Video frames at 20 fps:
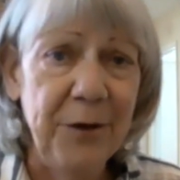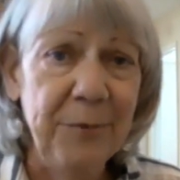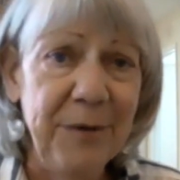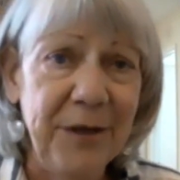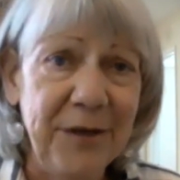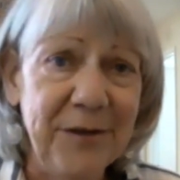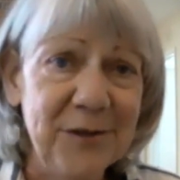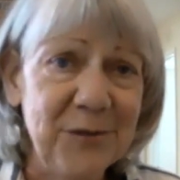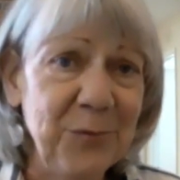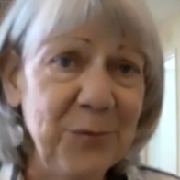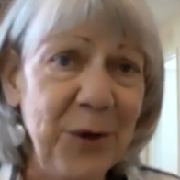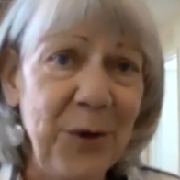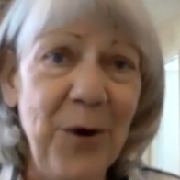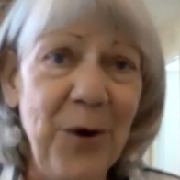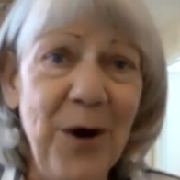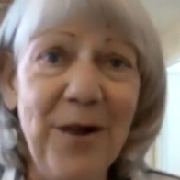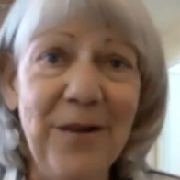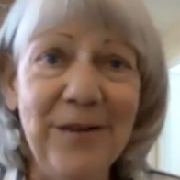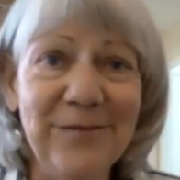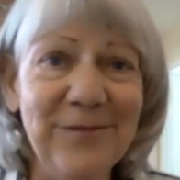because we
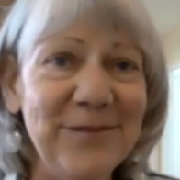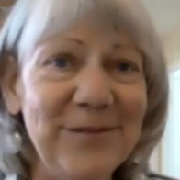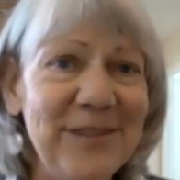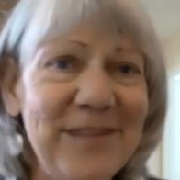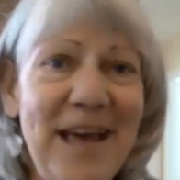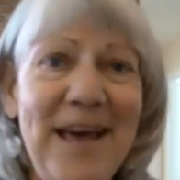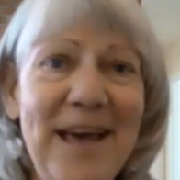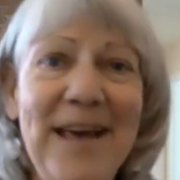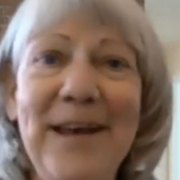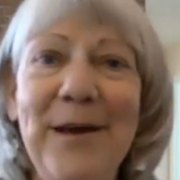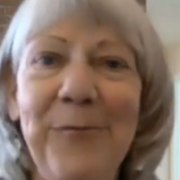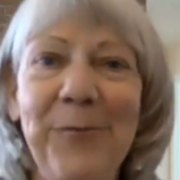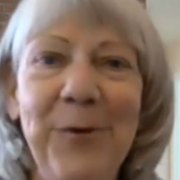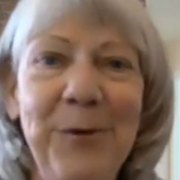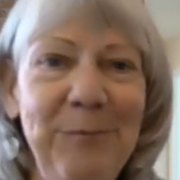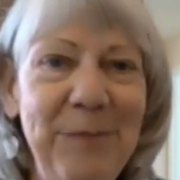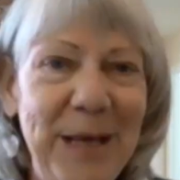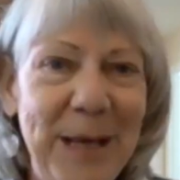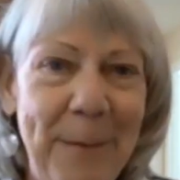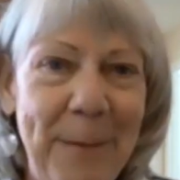all said it
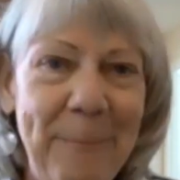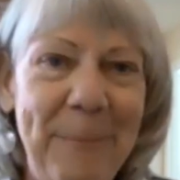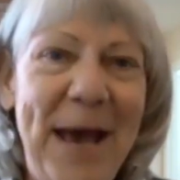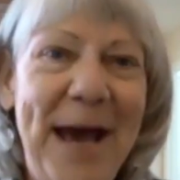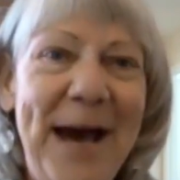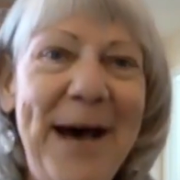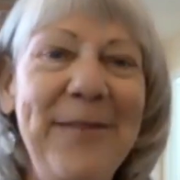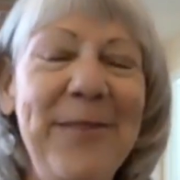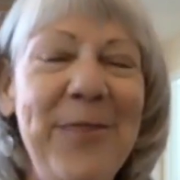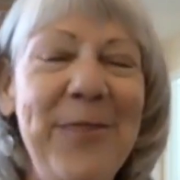would be a bad